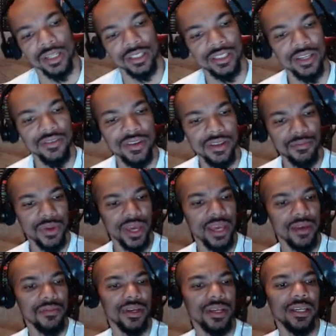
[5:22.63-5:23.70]
dividend
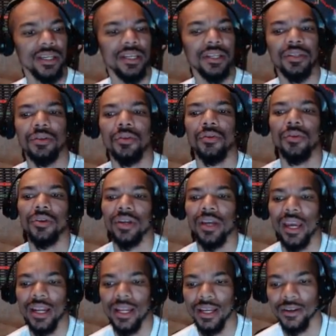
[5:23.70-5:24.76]
payment each quarter,
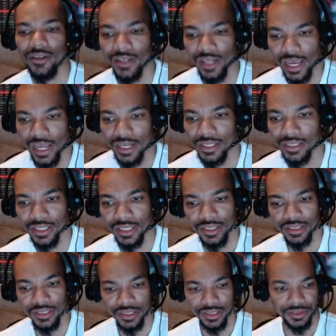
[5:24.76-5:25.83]
80
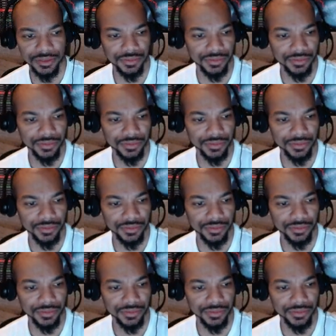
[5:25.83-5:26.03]
cents.